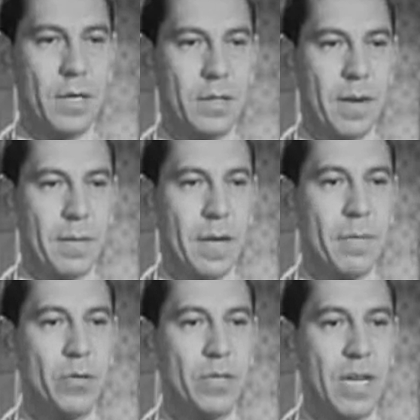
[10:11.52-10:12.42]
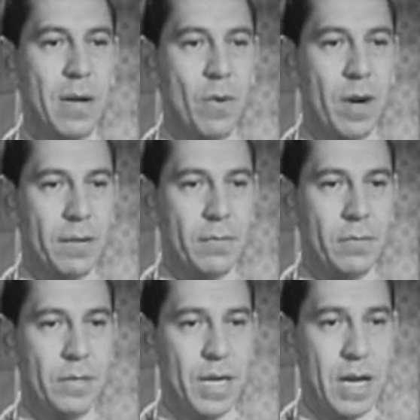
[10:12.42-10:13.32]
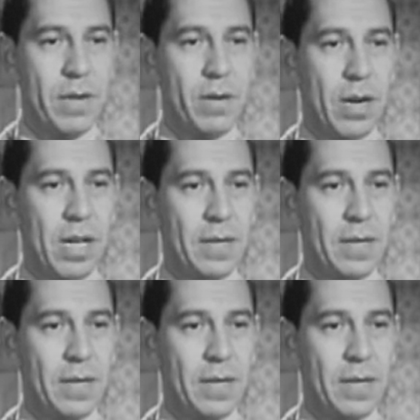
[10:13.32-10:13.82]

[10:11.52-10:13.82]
Yes, ma'am. How much would you say he weighed? Was he heavy or